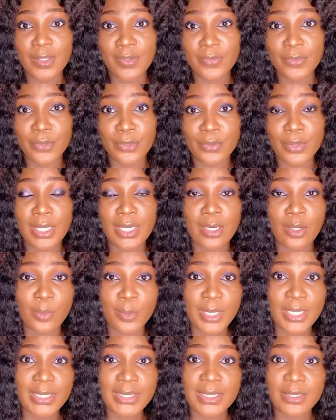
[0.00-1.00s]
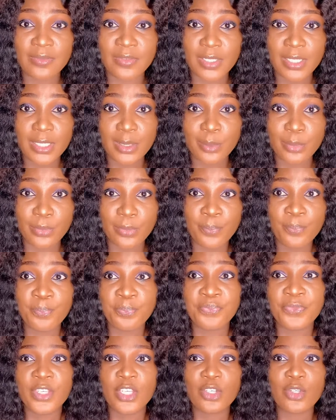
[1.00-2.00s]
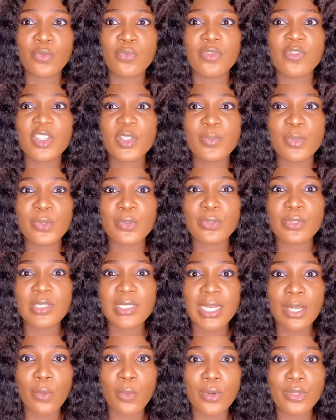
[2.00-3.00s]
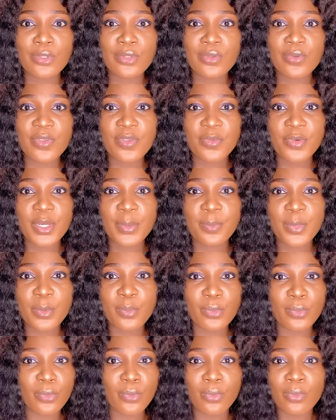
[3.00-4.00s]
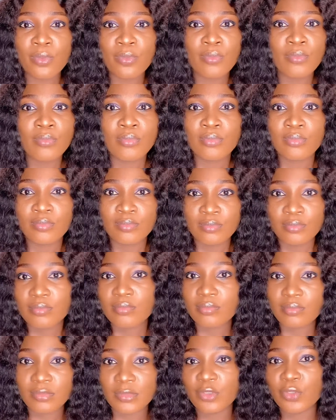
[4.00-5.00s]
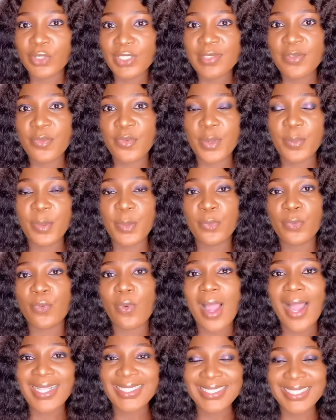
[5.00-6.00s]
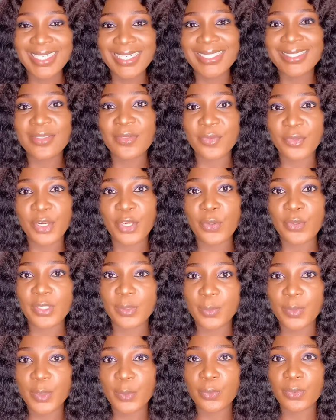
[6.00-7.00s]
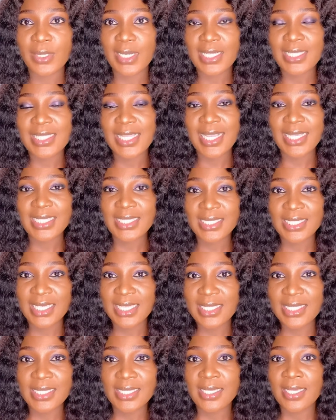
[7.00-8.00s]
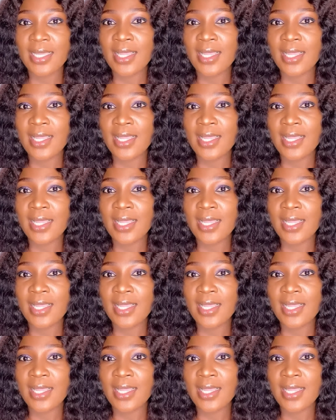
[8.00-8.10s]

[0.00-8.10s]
for you and I'll make it available. You know, we've spoken to like 1, 2, 3 people. Those 3 people are telling 3 other people. That's like 6.